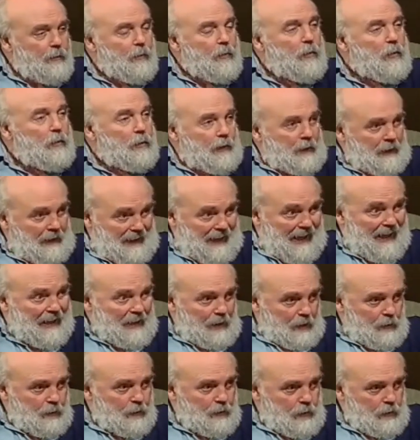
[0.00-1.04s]
or
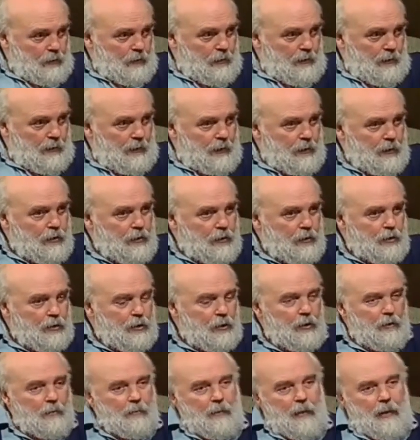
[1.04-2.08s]
attachment
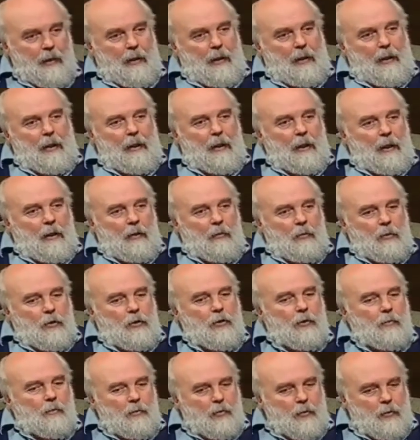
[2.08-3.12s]
relationship in which
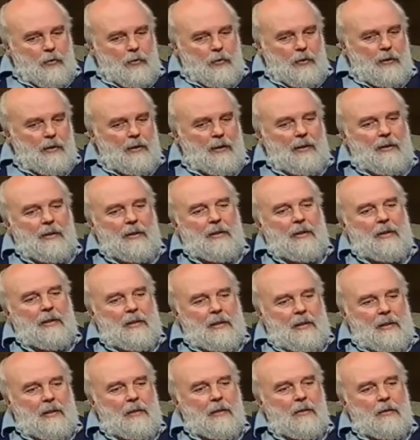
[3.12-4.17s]
the person has
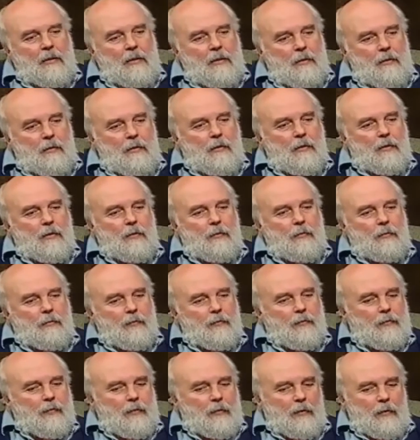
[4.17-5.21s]
needed to
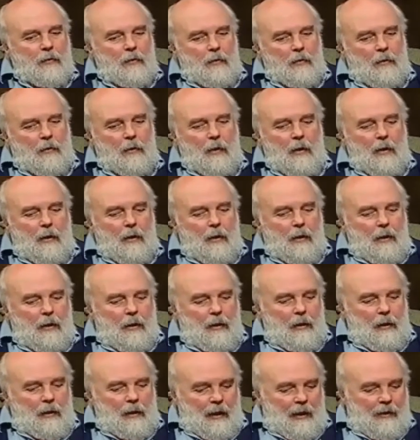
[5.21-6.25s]
feel
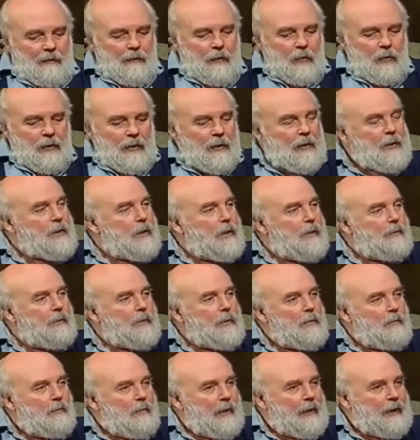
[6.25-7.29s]
loved or
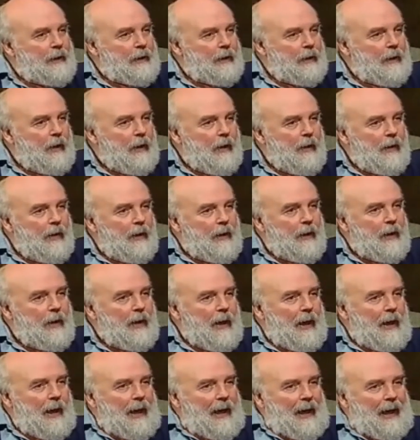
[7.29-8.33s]
accepted by another,
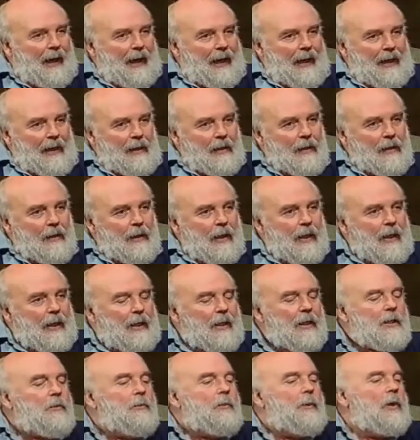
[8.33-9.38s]
and
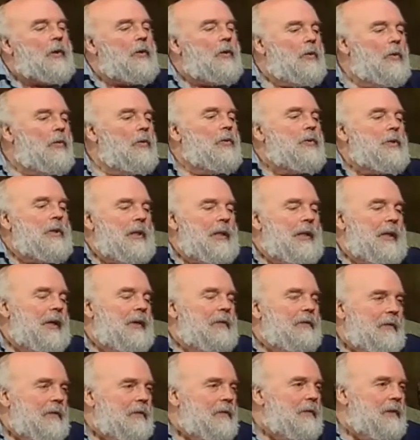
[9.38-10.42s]
it's because they
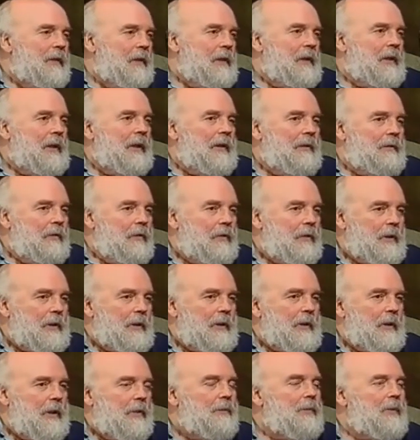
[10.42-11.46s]
haven't felt loved or
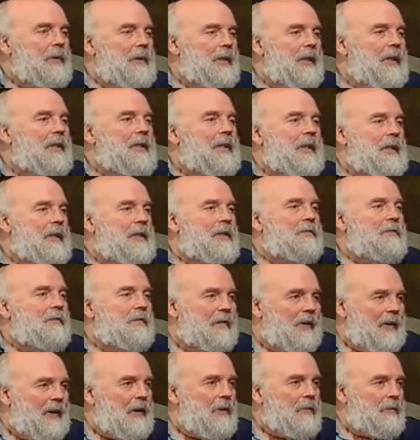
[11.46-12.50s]
accepted that they
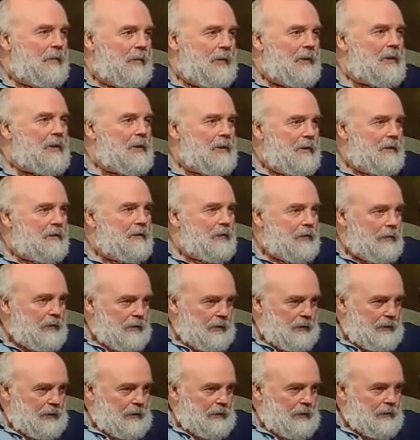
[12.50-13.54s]
develop the
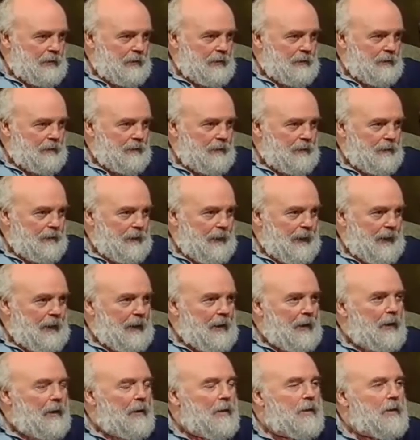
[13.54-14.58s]
self-criticism.
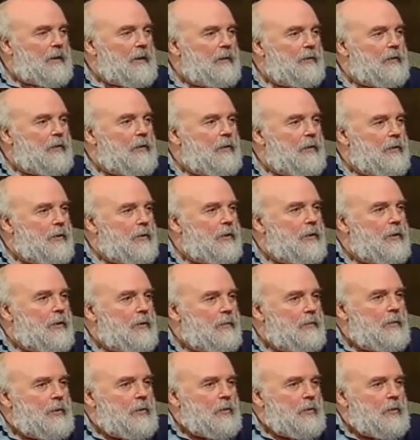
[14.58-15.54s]
And the self-criticism is